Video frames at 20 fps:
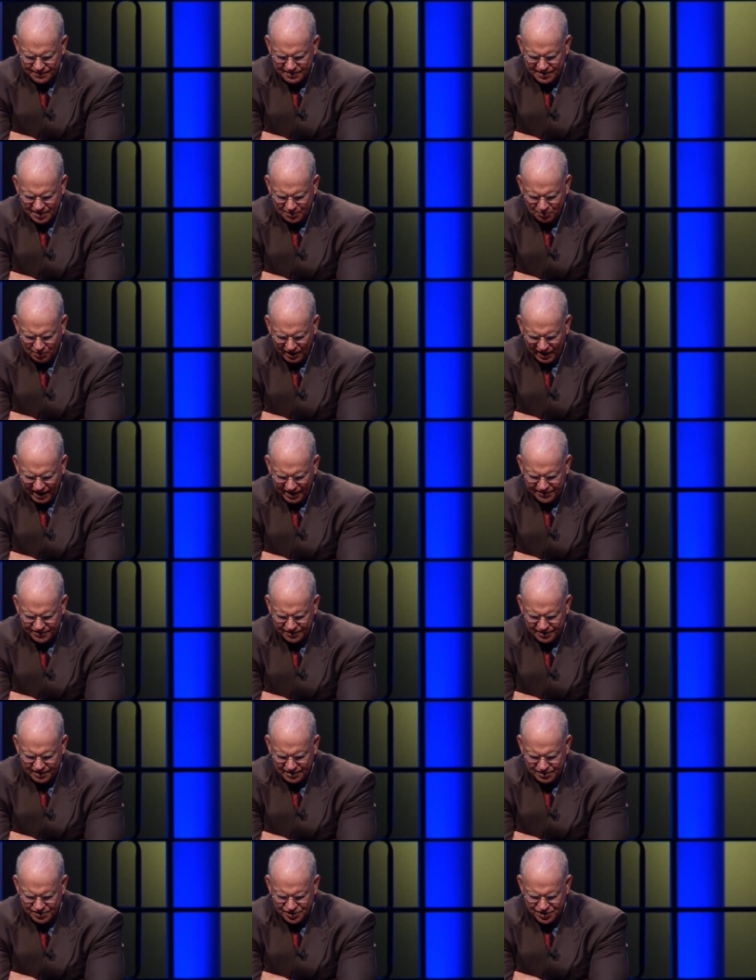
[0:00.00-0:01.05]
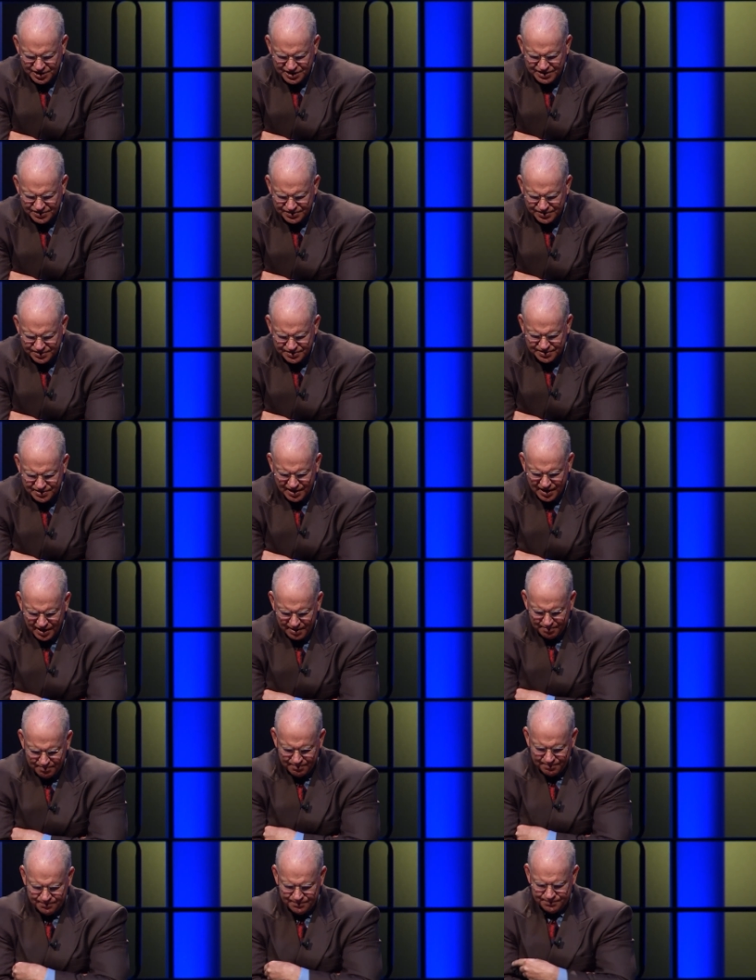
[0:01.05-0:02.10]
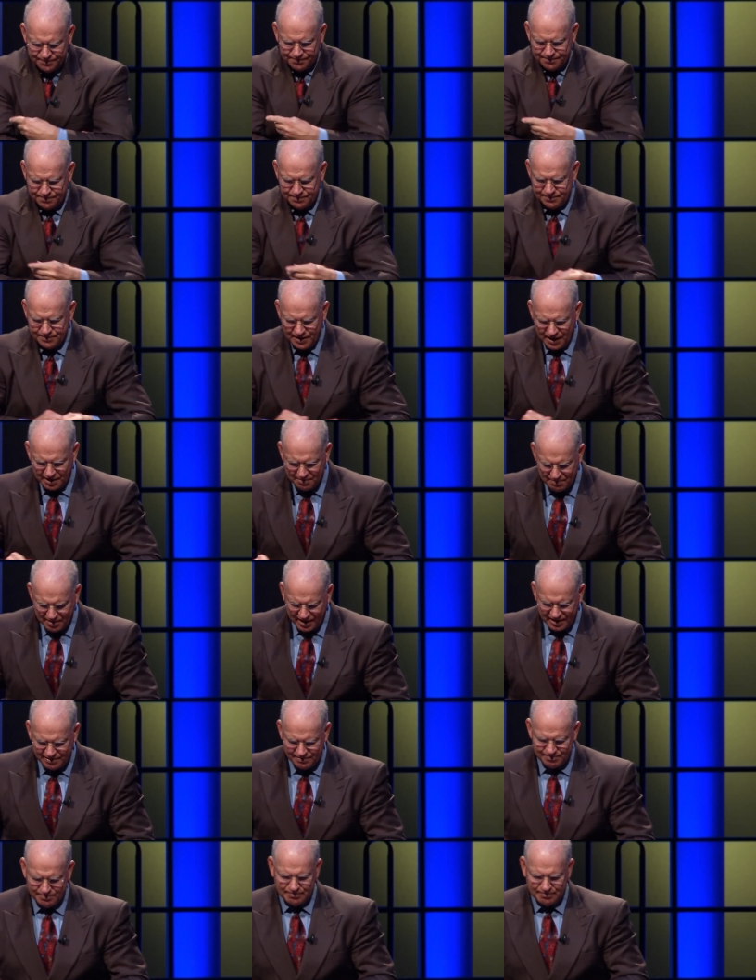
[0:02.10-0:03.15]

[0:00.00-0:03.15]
And we'll ask it in Jesus' name. Amen.